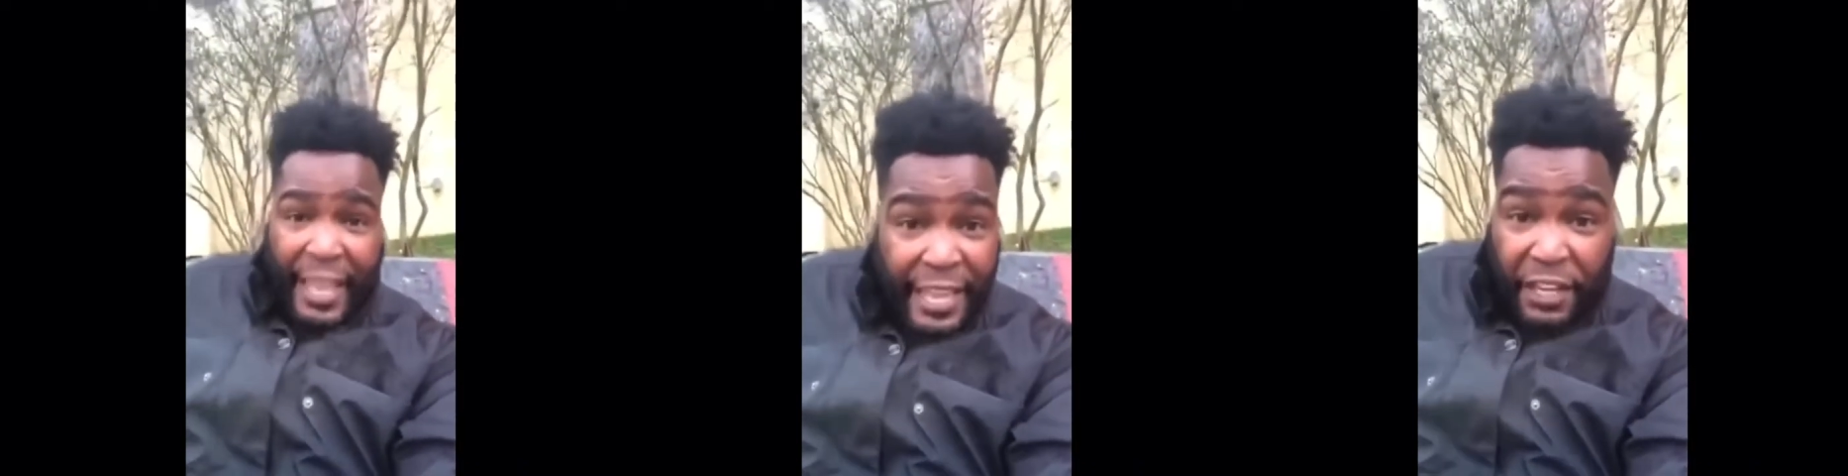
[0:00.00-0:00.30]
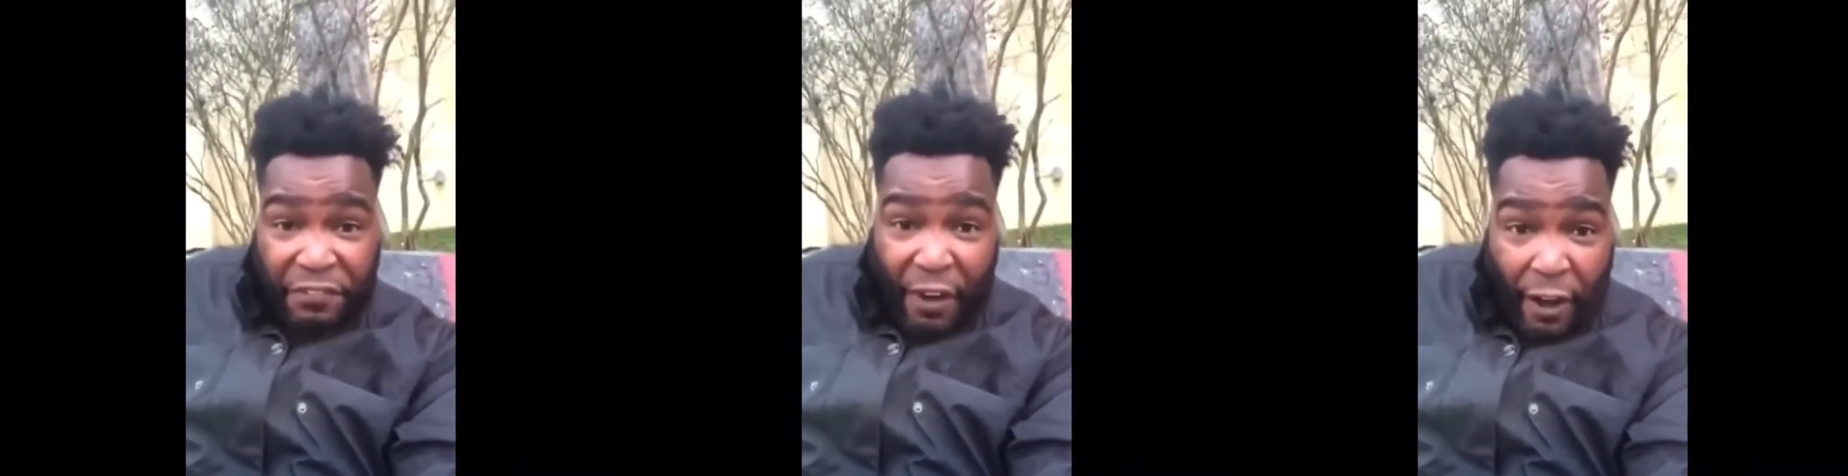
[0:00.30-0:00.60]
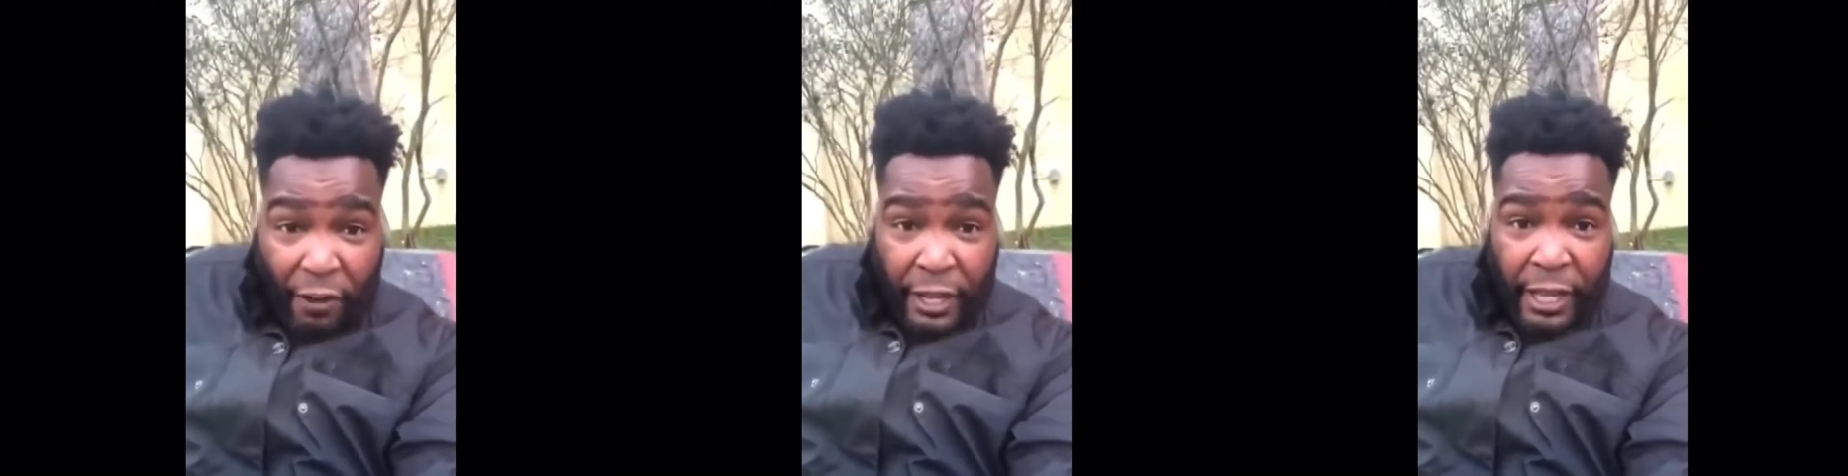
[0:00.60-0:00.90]
in the
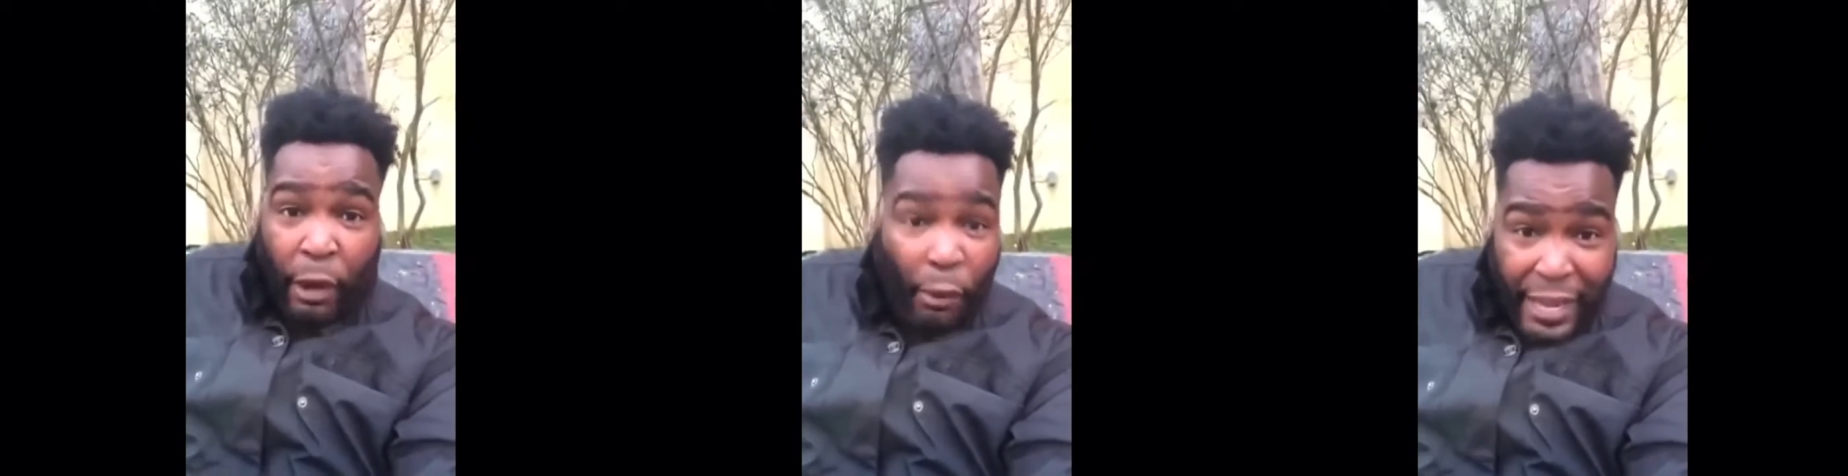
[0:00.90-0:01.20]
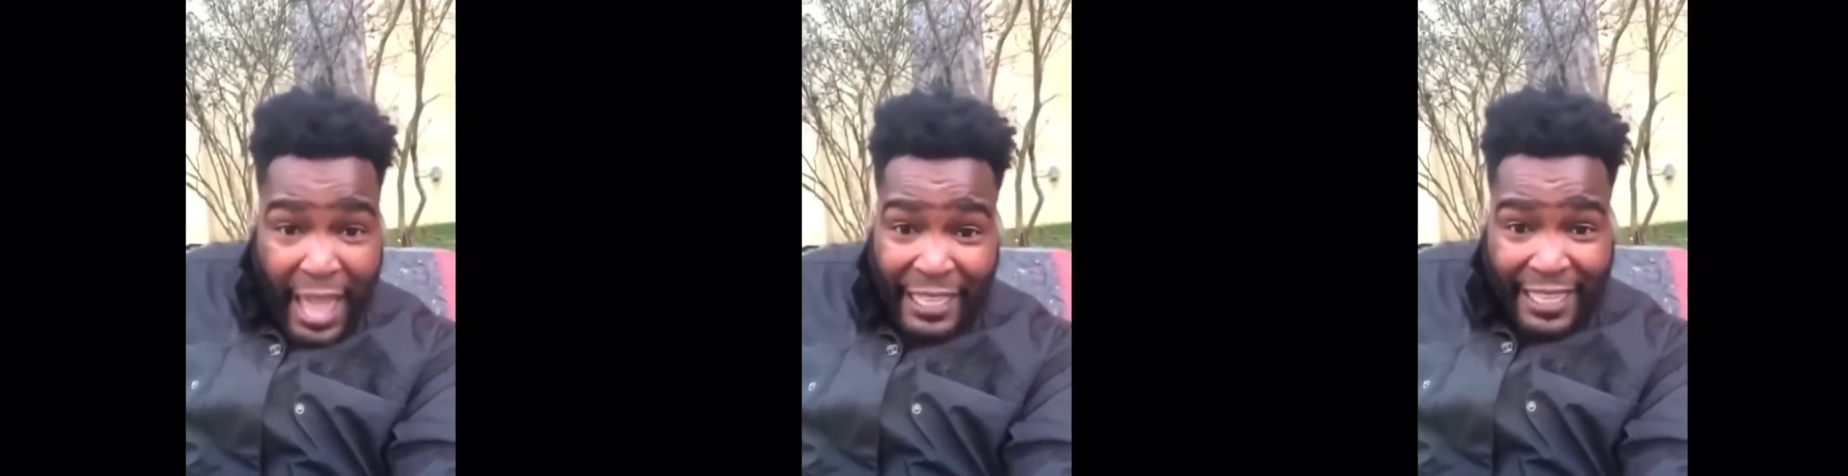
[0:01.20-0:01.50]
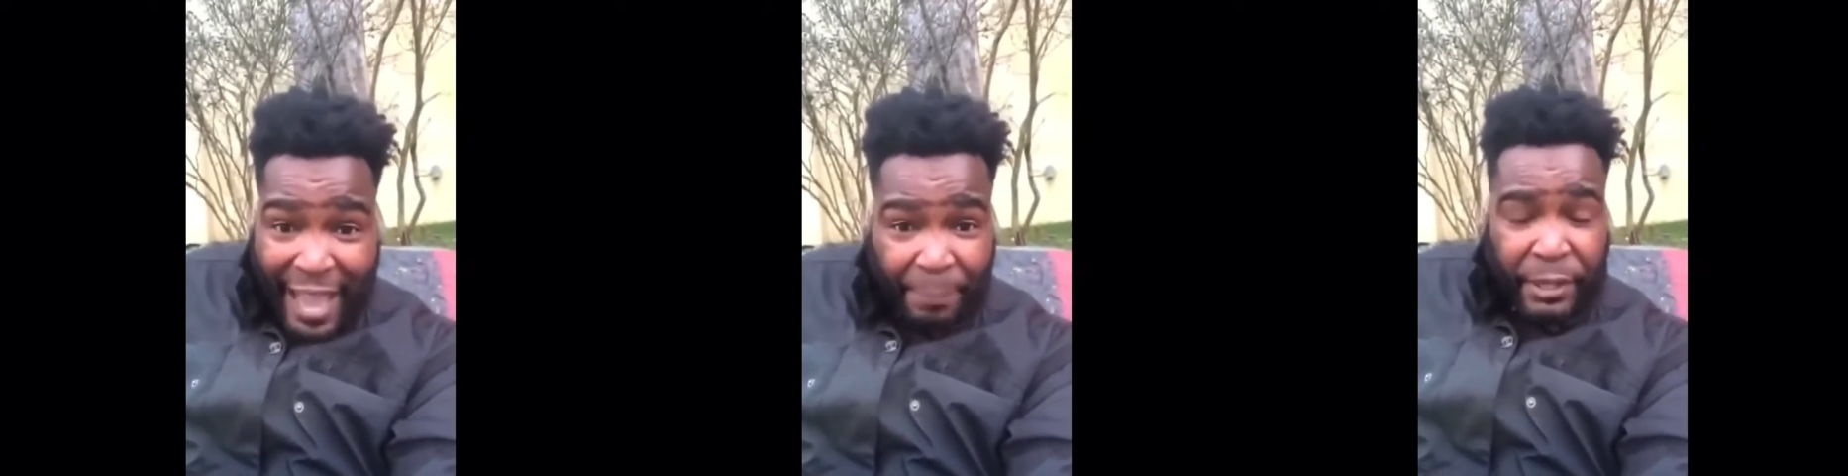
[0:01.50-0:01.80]
fog, on a
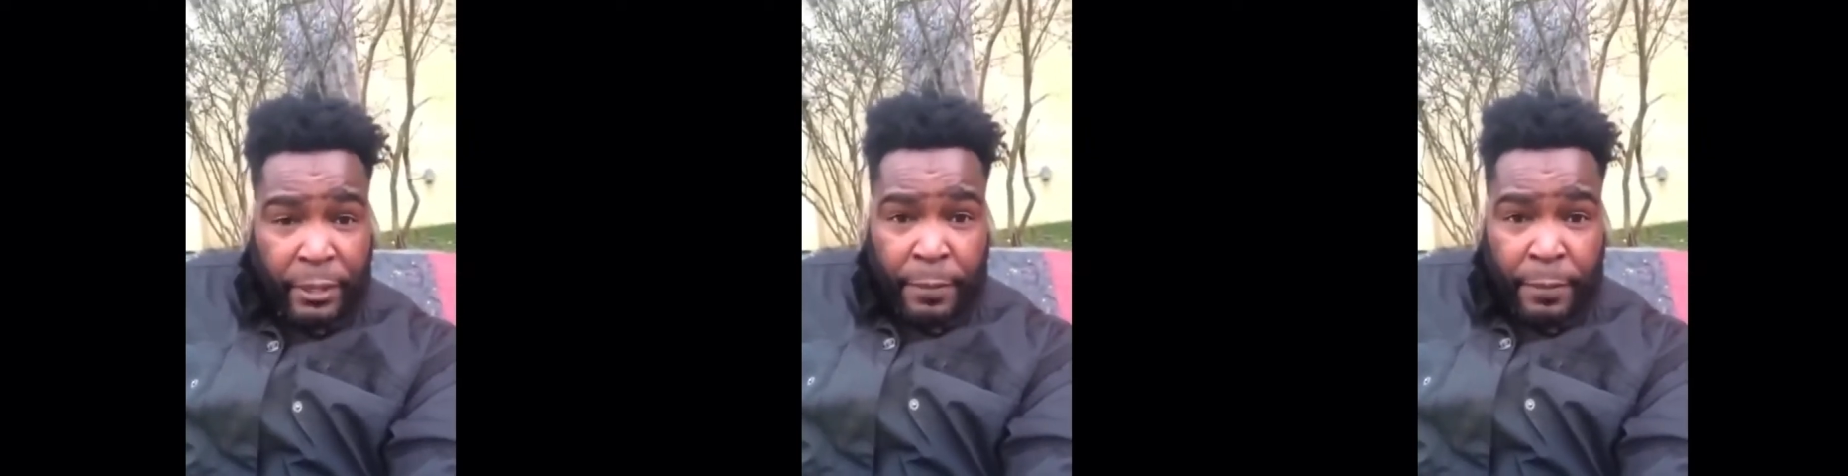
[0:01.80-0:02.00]
helicopter.